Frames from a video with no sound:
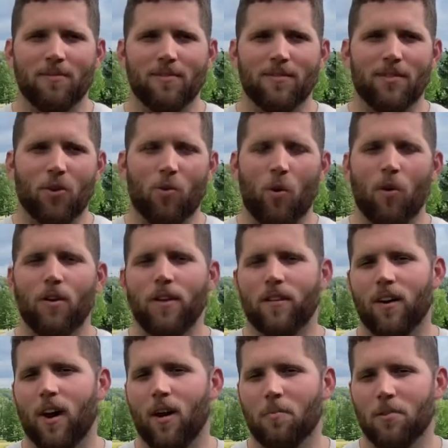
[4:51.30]
the quality of the
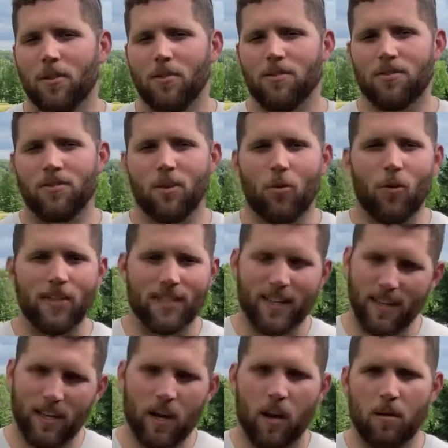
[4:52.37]
compost, what's
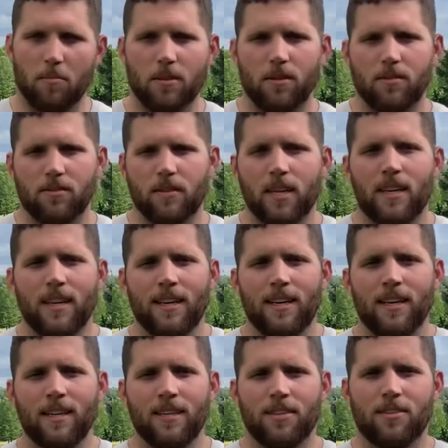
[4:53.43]
in the compost,
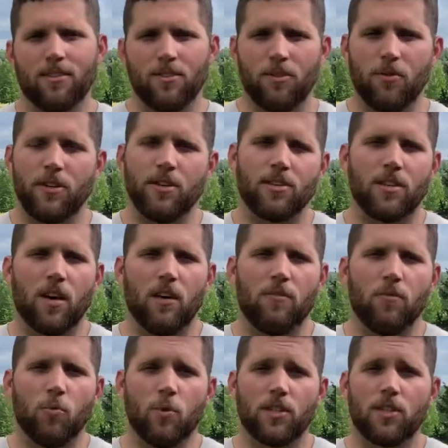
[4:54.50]
is to do it yourself,
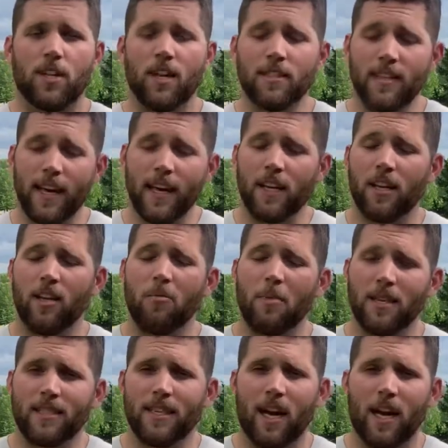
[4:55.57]
which does take a little bit
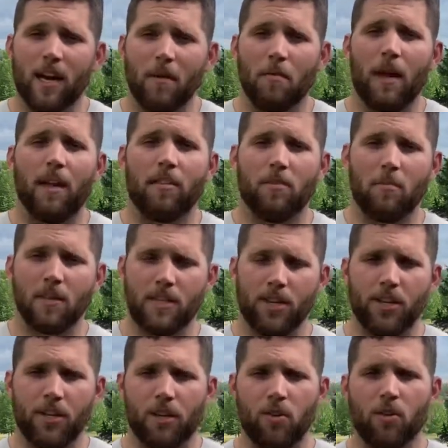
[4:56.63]
of time and some
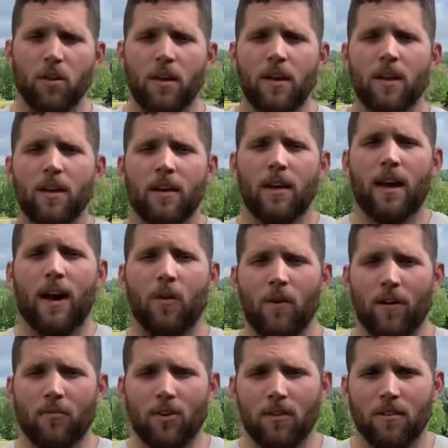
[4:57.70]
material.
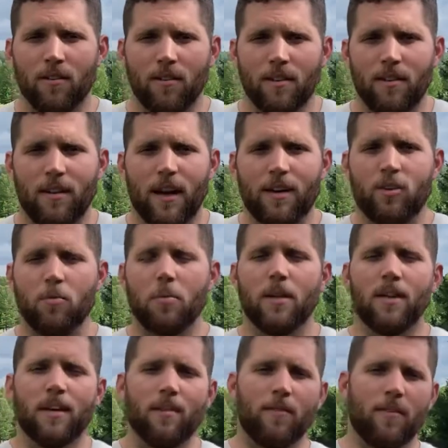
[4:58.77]
However, I do
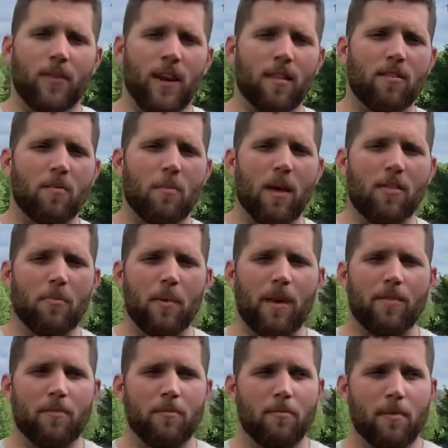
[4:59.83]
believe that that is the best,
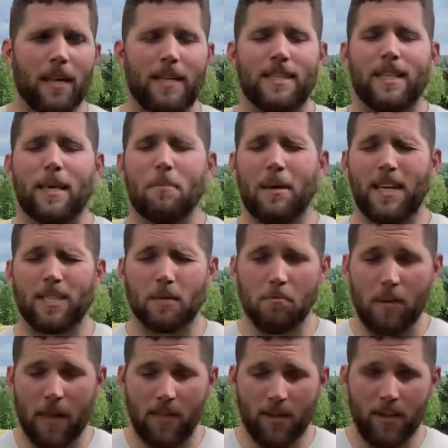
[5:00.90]
the best
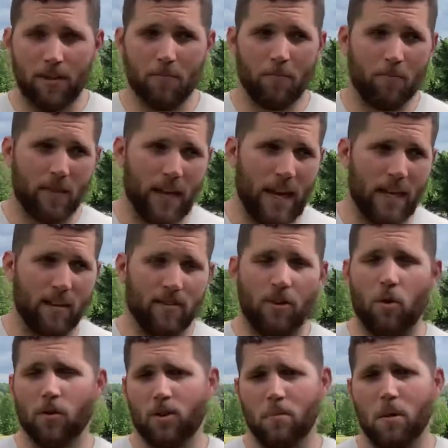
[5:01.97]
method and is
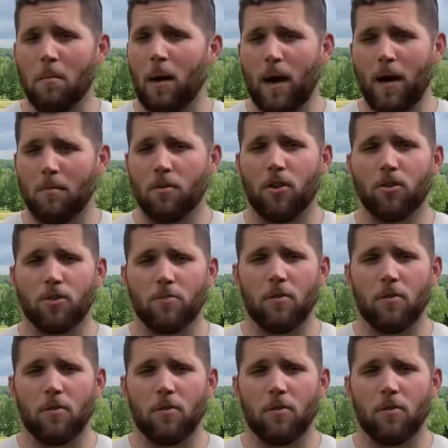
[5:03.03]
going to be my approach